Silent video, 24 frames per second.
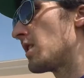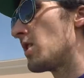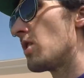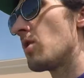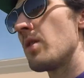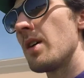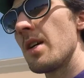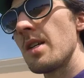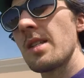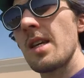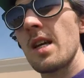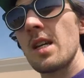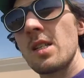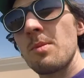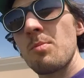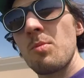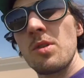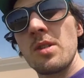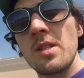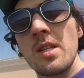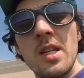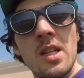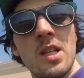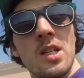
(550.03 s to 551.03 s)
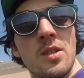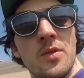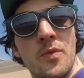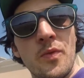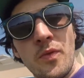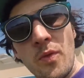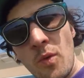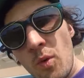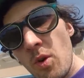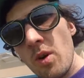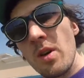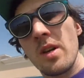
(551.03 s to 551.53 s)
know, his expertise,
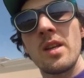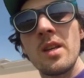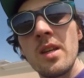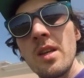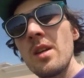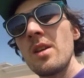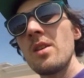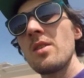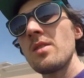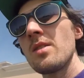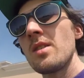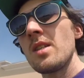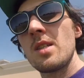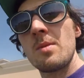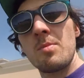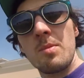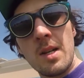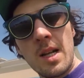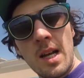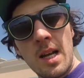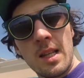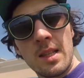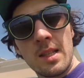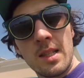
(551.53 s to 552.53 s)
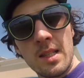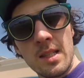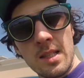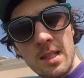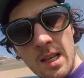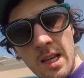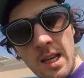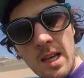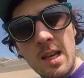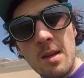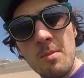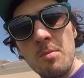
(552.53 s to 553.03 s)
40 years he's been at this
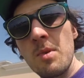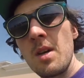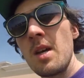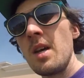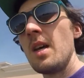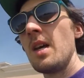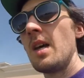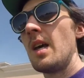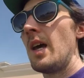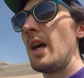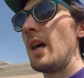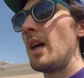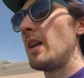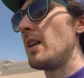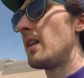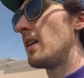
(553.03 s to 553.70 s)
game. And,